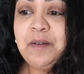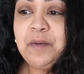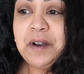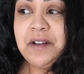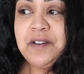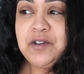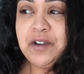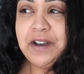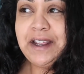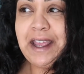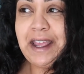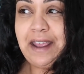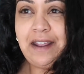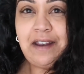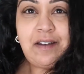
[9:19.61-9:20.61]
when I was trying to
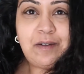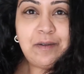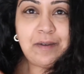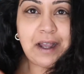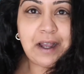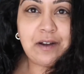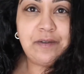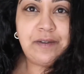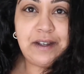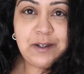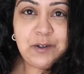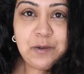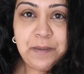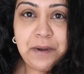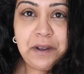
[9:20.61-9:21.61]
get in or out of a
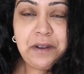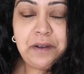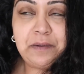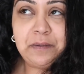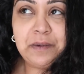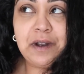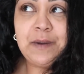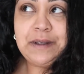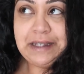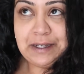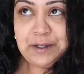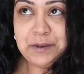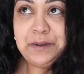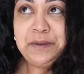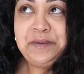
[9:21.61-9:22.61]
little boat when I was
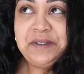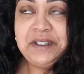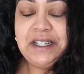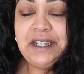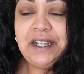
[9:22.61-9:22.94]
little,